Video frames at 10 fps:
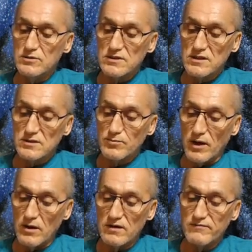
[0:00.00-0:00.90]

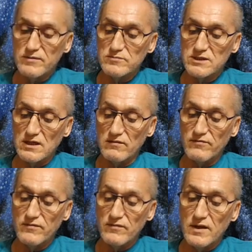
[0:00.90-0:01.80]
merely a
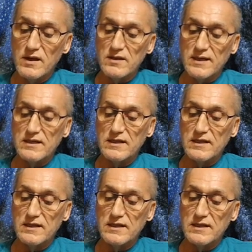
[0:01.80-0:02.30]
barnacle,